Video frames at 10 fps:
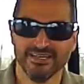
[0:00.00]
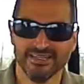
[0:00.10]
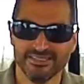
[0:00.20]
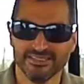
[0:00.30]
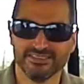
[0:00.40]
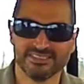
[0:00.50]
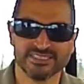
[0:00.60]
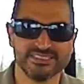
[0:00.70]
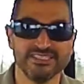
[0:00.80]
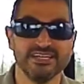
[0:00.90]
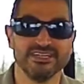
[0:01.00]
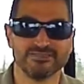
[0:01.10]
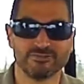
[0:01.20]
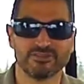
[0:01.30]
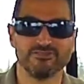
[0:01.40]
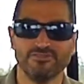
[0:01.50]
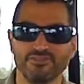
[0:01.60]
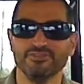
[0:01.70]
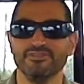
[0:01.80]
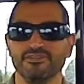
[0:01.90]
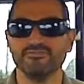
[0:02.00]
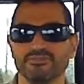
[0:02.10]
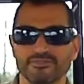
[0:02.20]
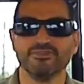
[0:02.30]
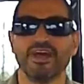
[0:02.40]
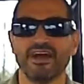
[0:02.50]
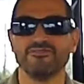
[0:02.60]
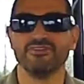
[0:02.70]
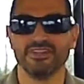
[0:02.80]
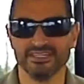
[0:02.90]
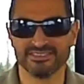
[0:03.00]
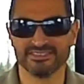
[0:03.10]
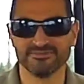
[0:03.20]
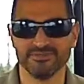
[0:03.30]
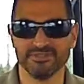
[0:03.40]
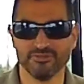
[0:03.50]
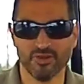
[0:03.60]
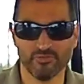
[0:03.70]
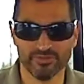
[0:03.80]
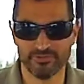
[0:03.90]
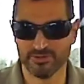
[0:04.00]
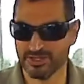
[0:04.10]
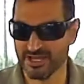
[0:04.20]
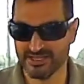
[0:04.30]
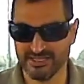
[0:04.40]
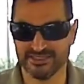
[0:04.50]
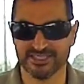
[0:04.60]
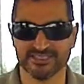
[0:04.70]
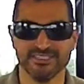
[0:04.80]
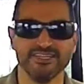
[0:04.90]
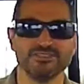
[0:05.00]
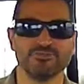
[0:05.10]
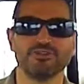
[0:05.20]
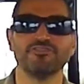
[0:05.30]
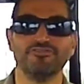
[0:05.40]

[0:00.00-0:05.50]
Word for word: and uh, 60 days worth of food we wow. will have with us. We hopefully will not need 60 days worth